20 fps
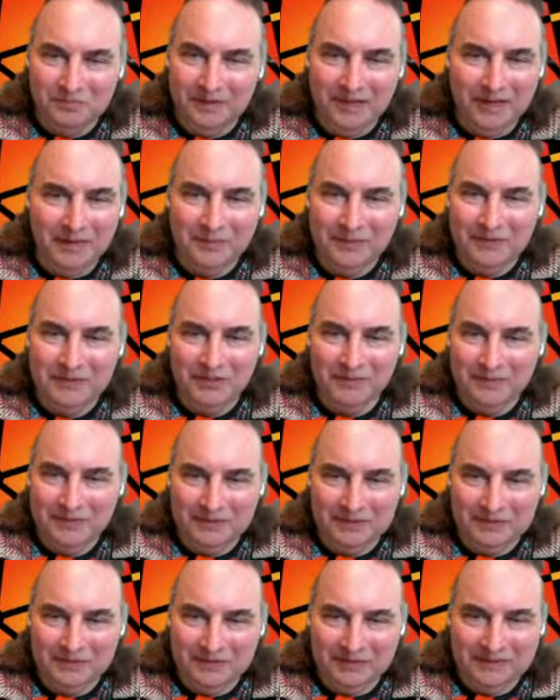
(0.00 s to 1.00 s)
the network service
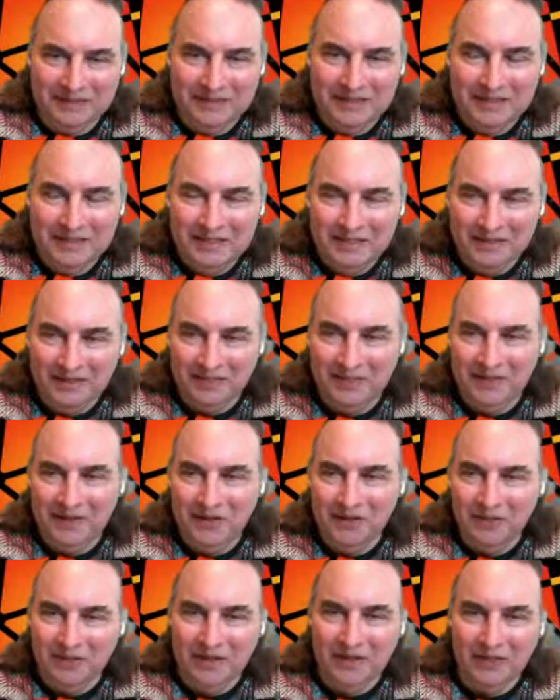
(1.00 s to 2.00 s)
is just the thing
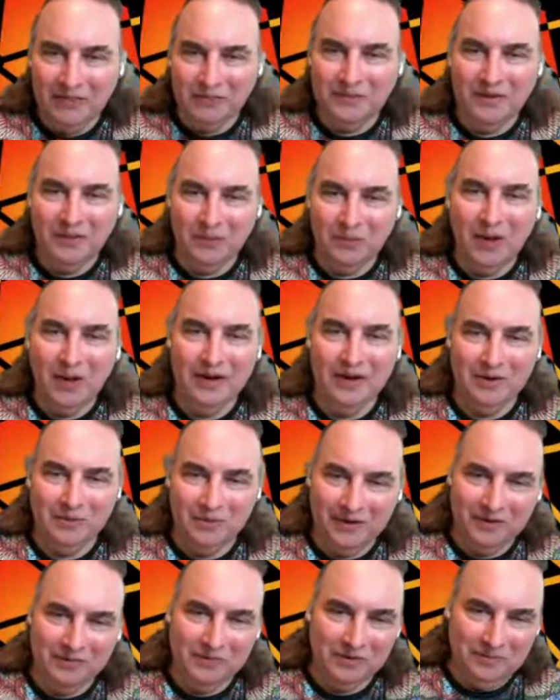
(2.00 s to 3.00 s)
on the other end of the wire,
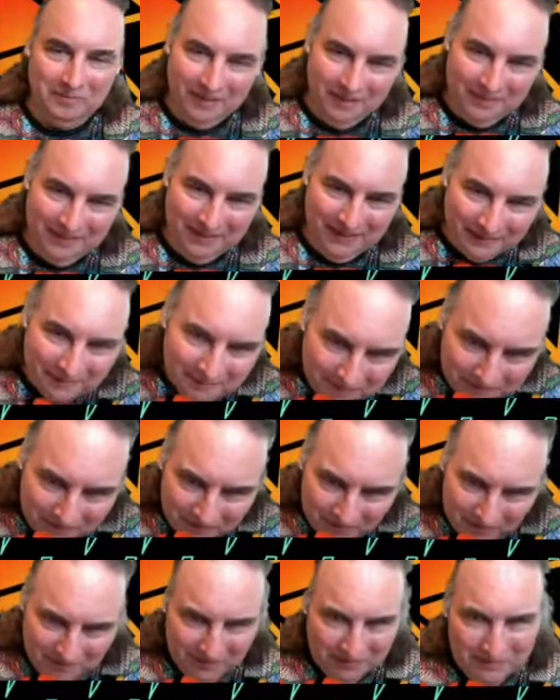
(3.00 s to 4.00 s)
whatever it may be
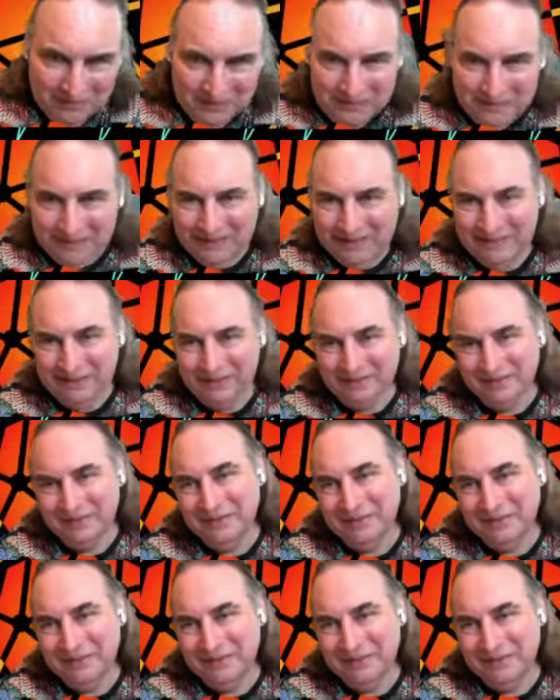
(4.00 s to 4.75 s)
from your perspective.